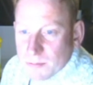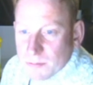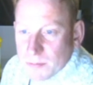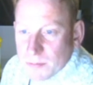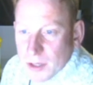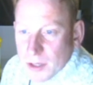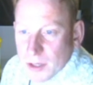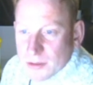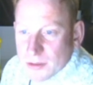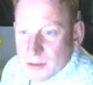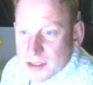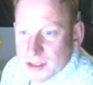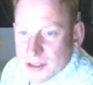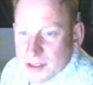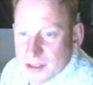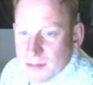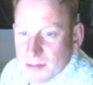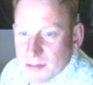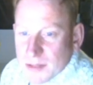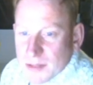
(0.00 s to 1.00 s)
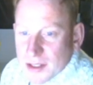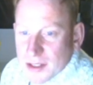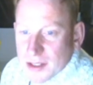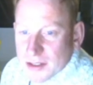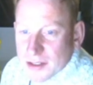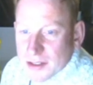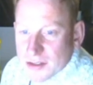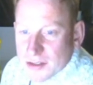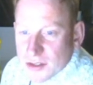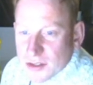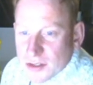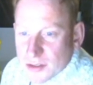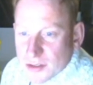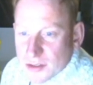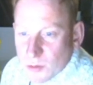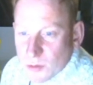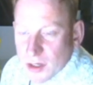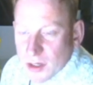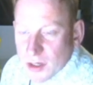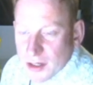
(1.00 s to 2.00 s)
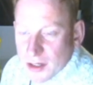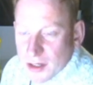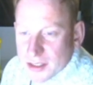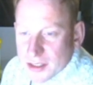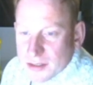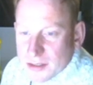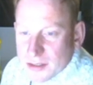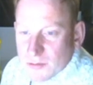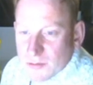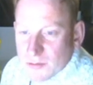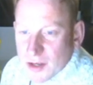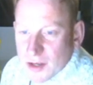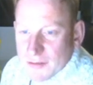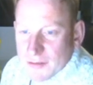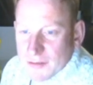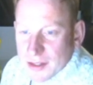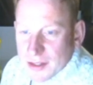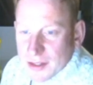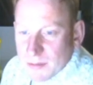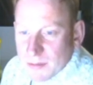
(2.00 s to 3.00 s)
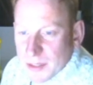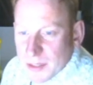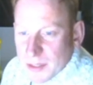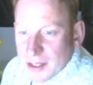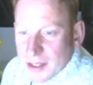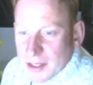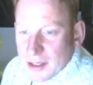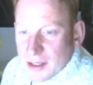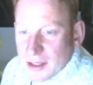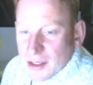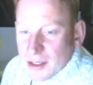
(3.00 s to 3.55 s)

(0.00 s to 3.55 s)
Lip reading: post something that's just one item rather than a big